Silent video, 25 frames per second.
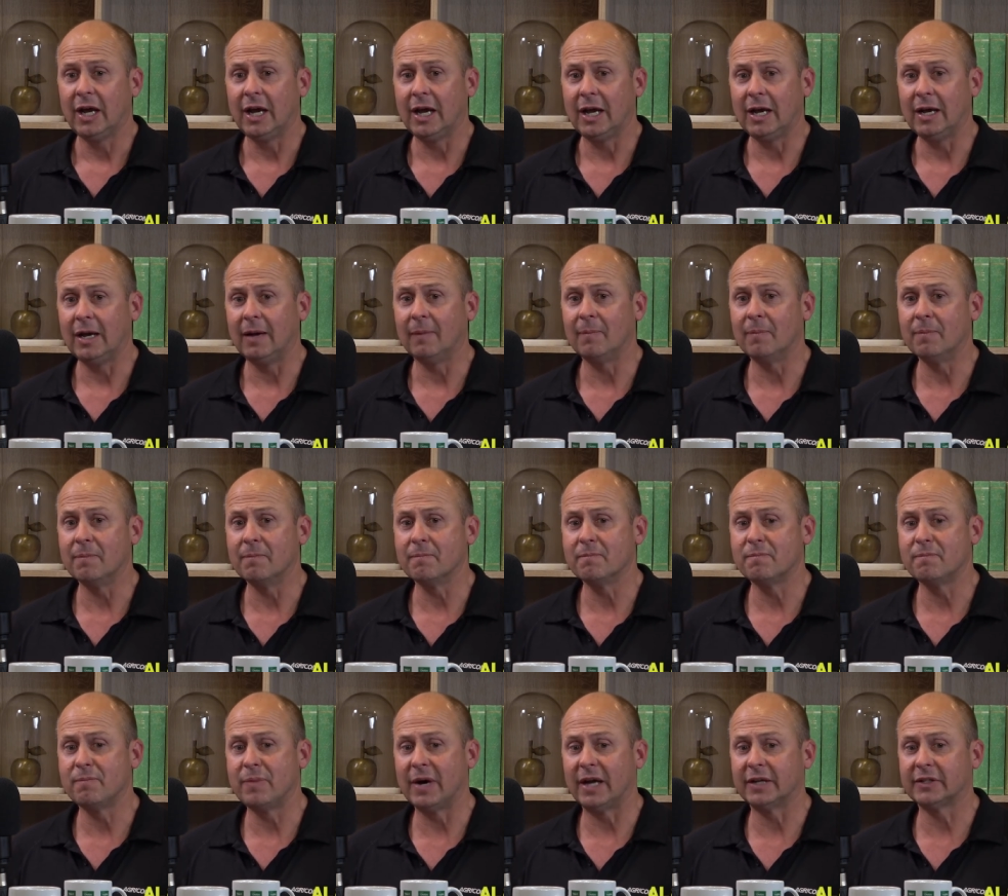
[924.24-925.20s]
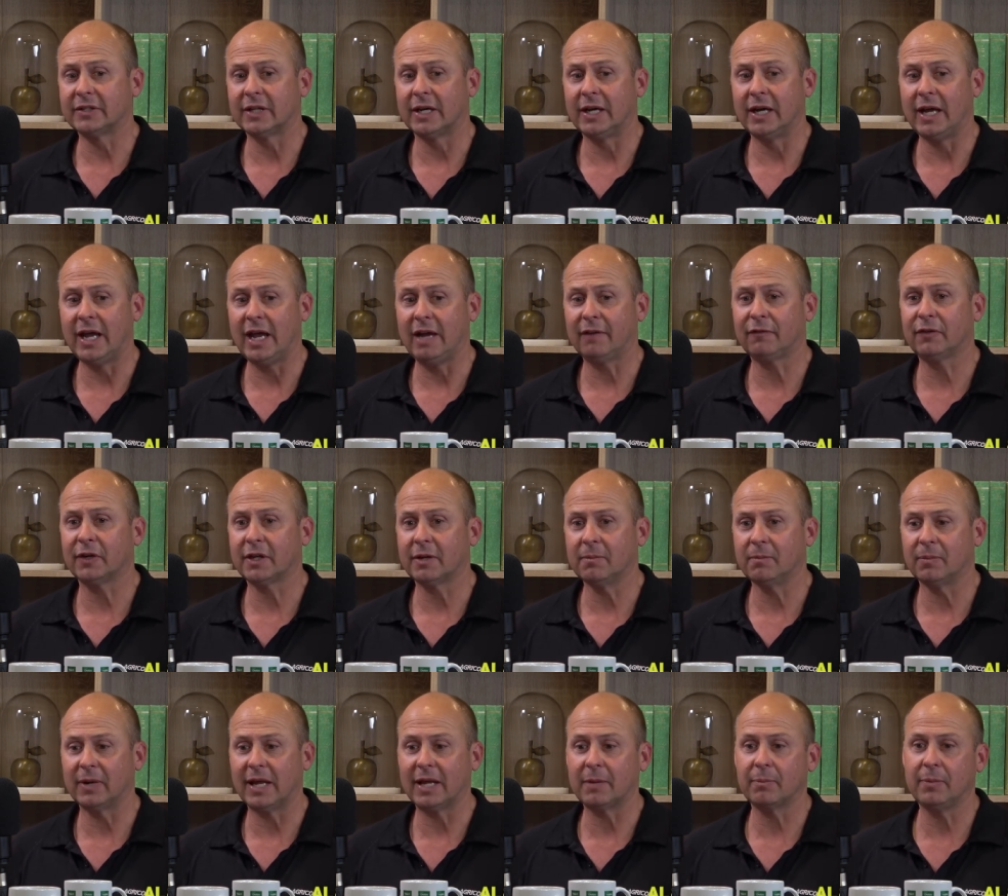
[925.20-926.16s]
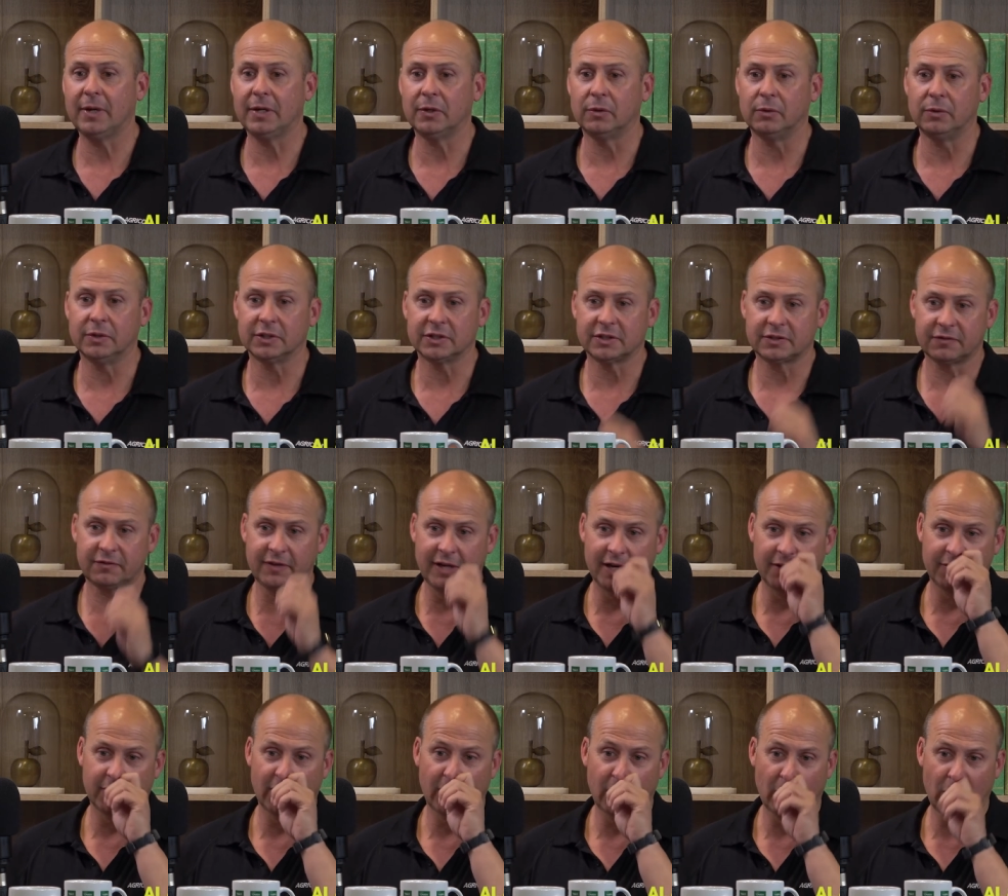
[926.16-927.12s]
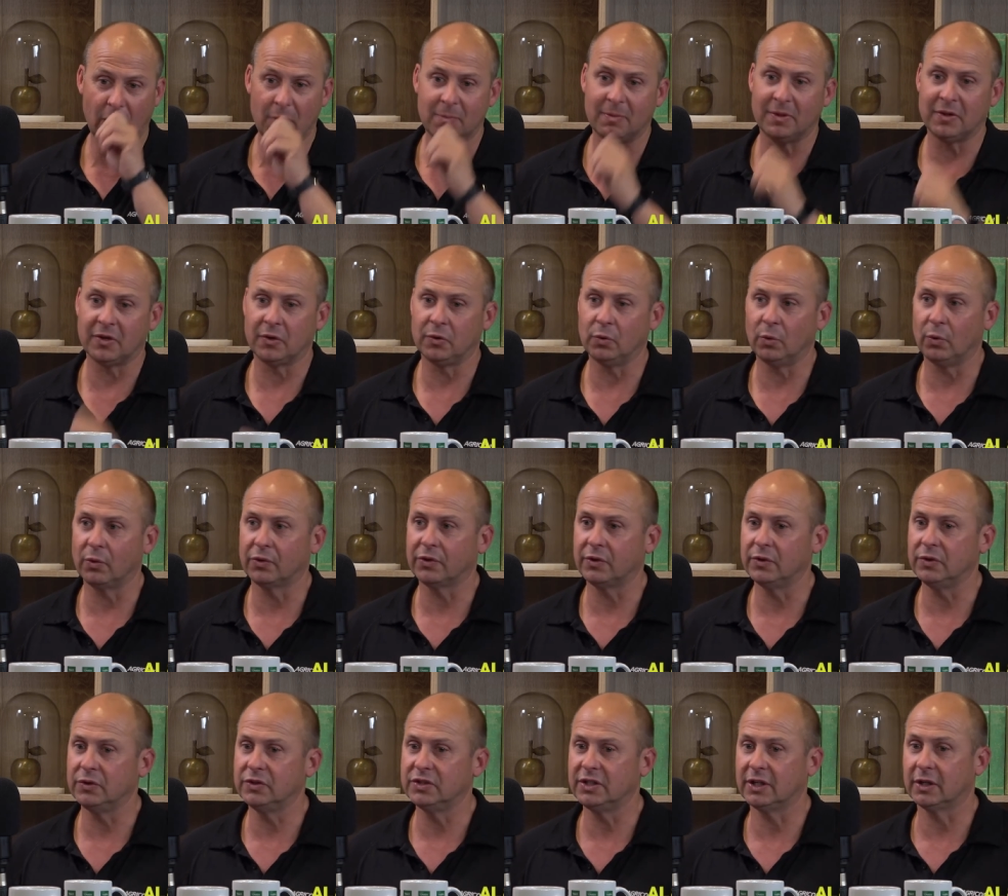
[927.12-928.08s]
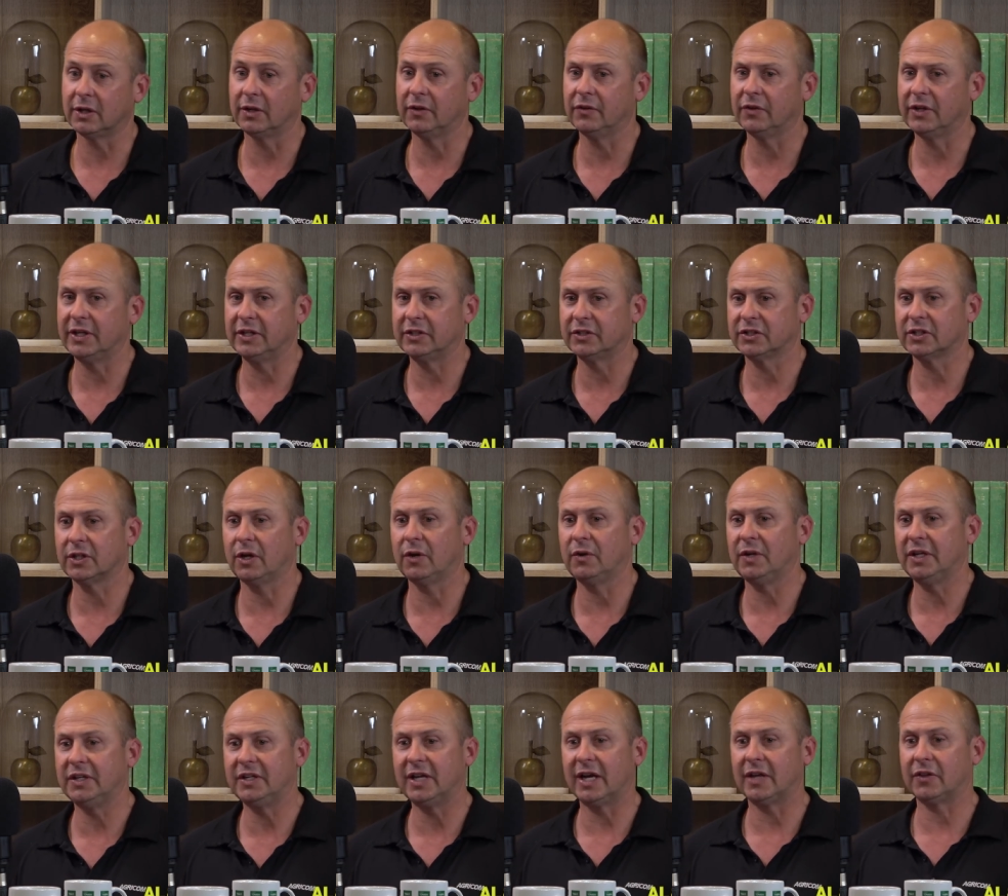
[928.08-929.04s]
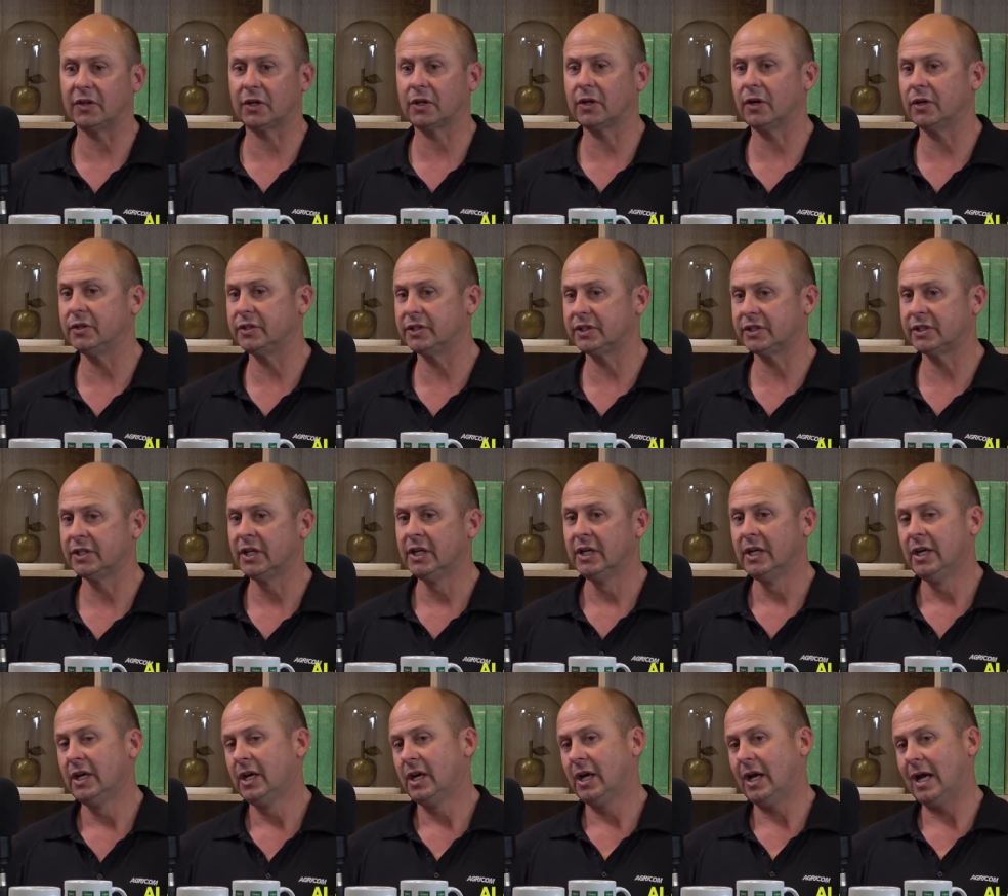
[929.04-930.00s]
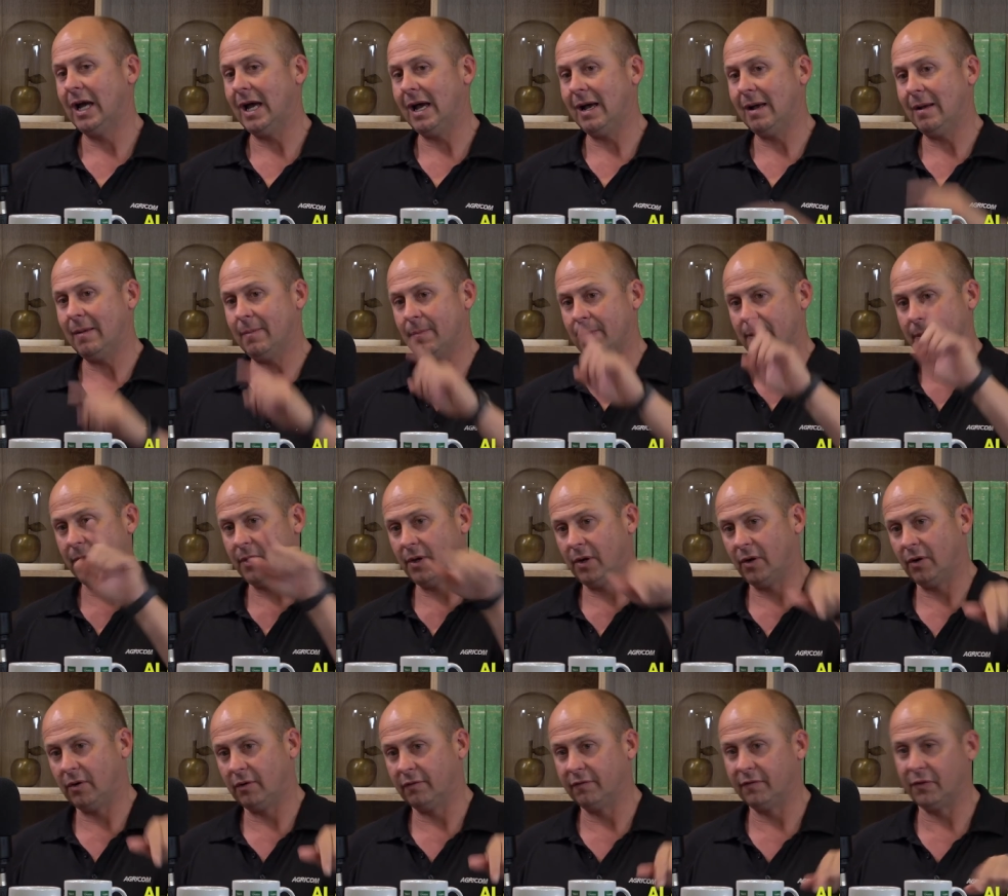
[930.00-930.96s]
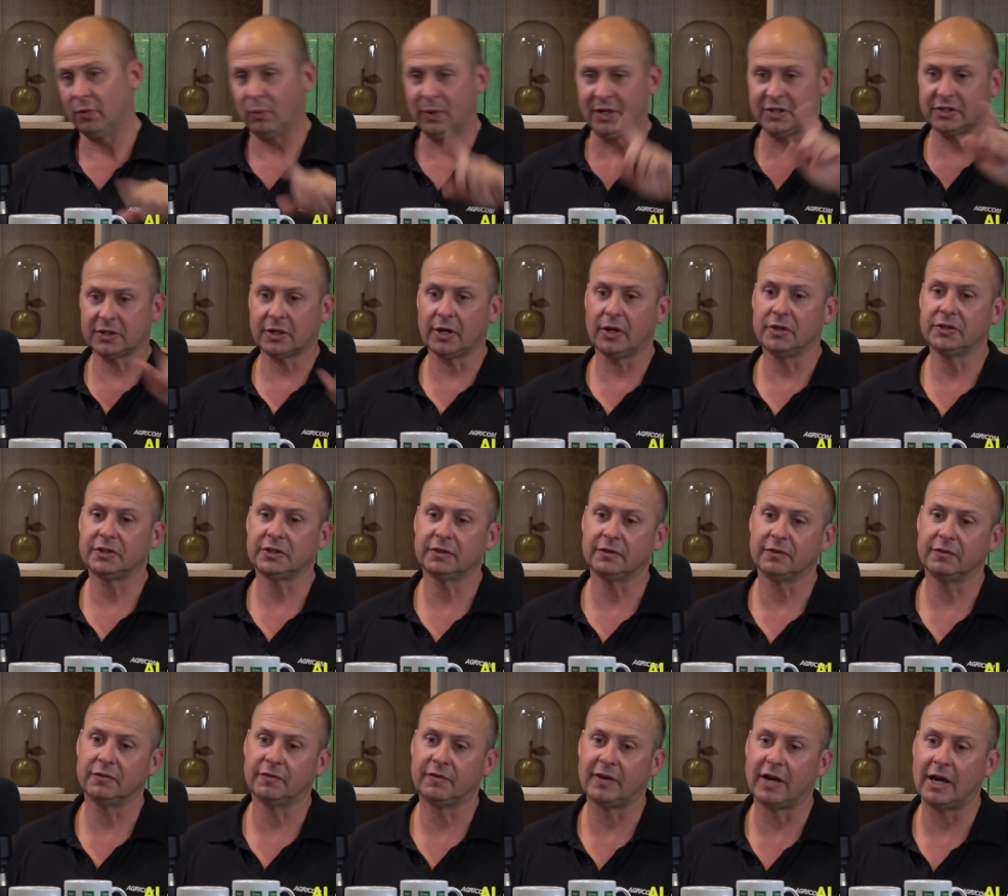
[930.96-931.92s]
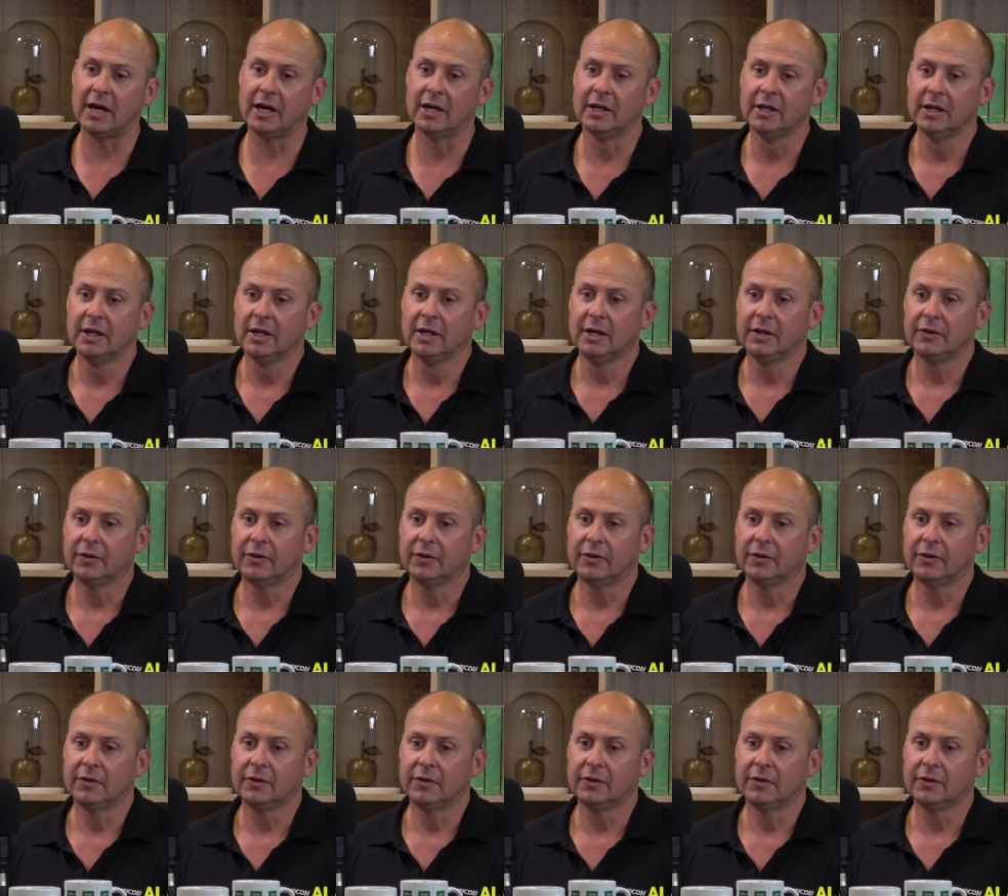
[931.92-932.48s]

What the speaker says: but African black beetle has found a home in the north of New Zealand and slowly down the coasts of the west coast of the